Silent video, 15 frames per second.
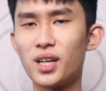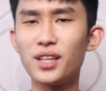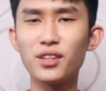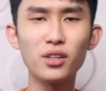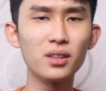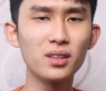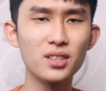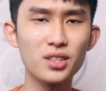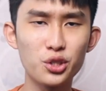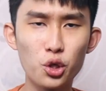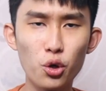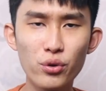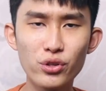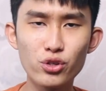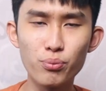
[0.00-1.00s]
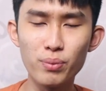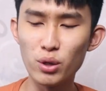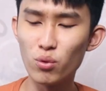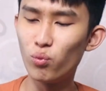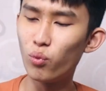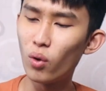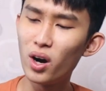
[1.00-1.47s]
I thought this is going to be
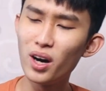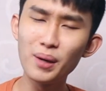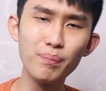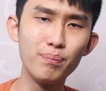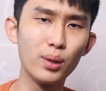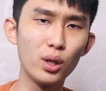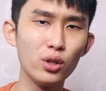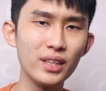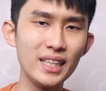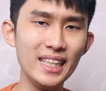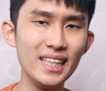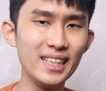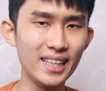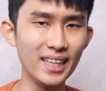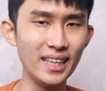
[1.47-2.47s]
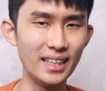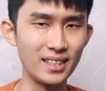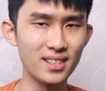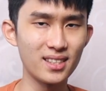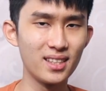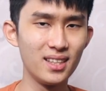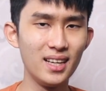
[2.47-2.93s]
one bulky
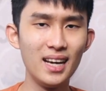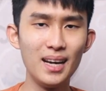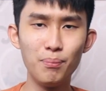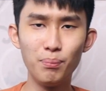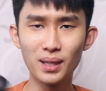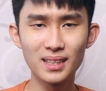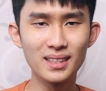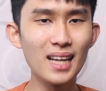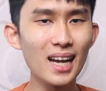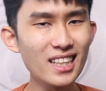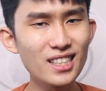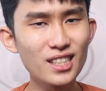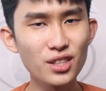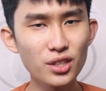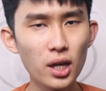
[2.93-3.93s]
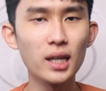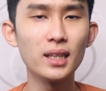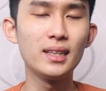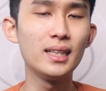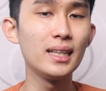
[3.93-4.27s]
case, but that's not